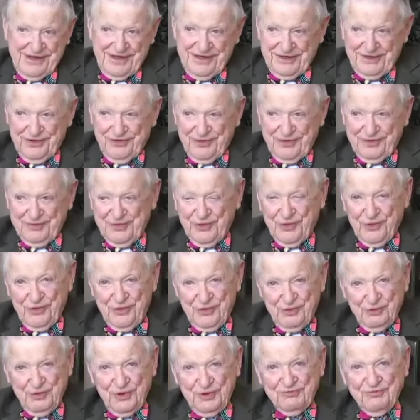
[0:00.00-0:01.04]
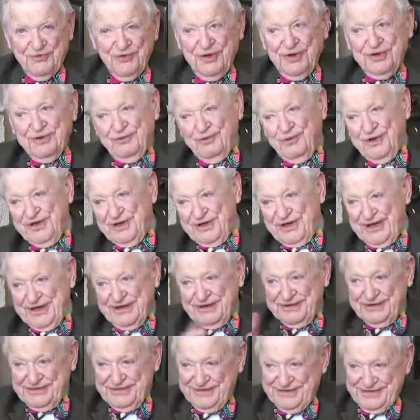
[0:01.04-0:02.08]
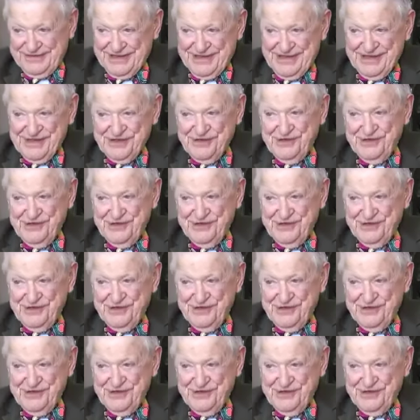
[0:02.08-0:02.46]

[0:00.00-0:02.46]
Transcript: And lo and behold, one fellow went down